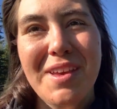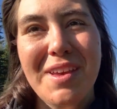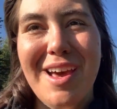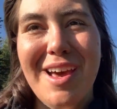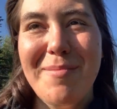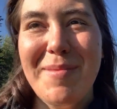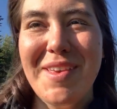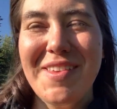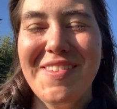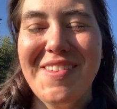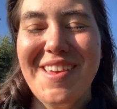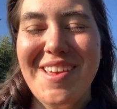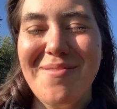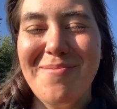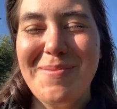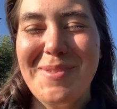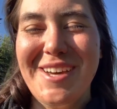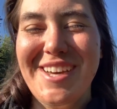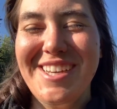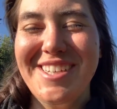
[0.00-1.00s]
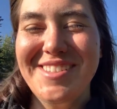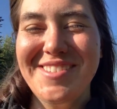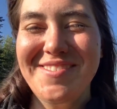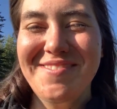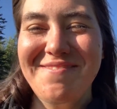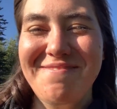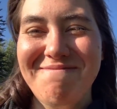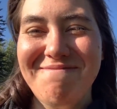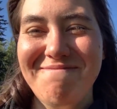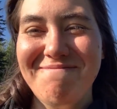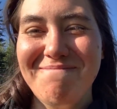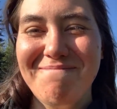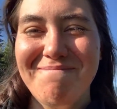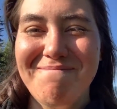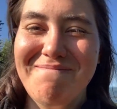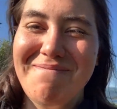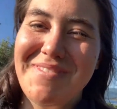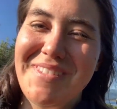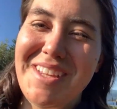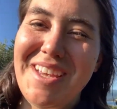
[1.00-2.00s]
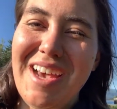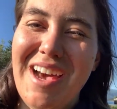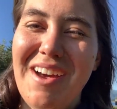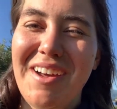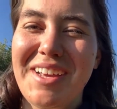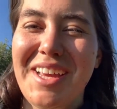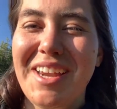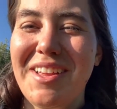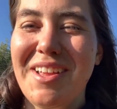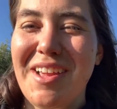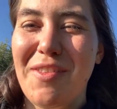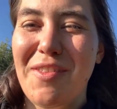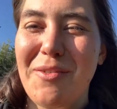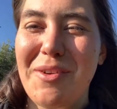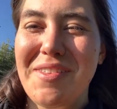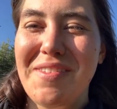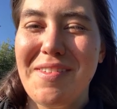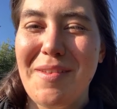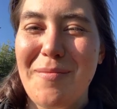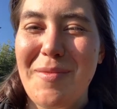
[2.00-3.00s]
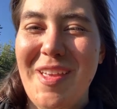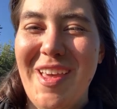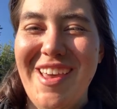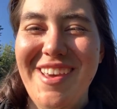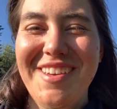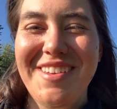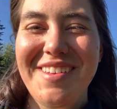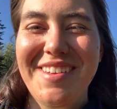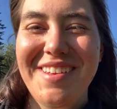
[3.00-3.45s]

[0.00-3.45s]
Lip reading: I missed it, but I'll get another one someday.